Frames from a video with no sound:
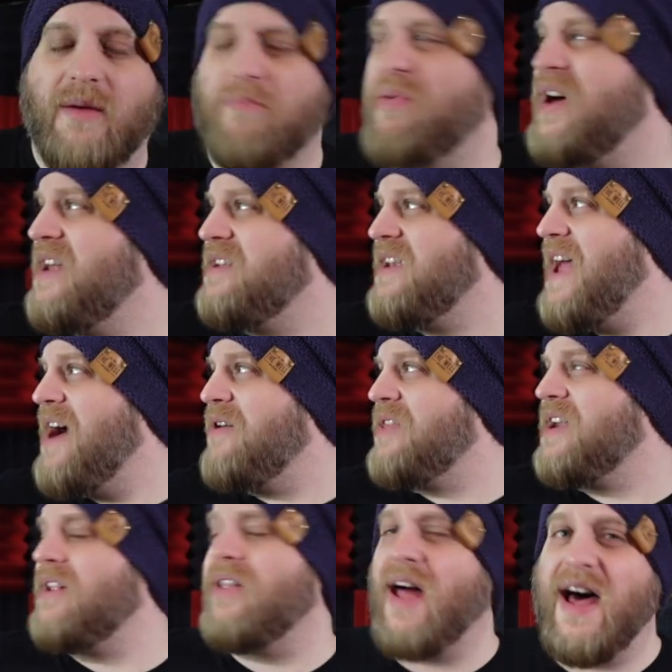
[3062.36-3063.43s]
But now
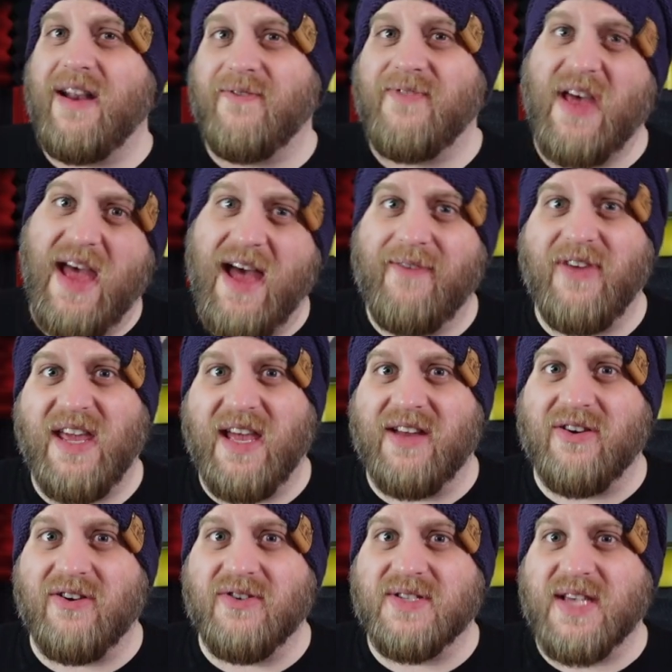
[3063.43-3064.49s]
that a lot of the heavy
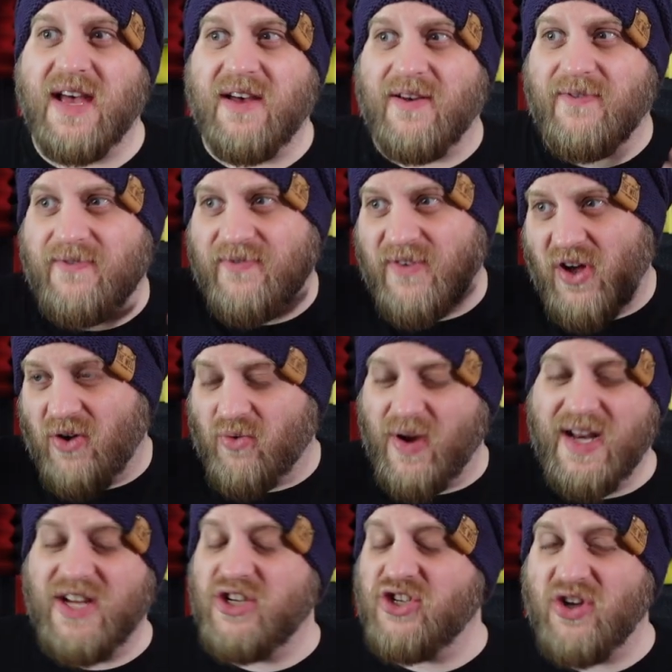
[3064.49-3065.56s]
hitters have
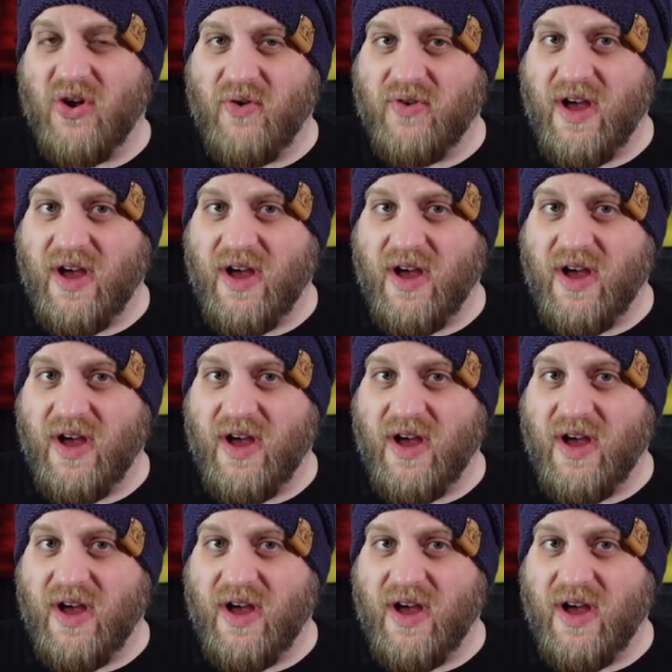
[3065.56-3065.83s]
already shown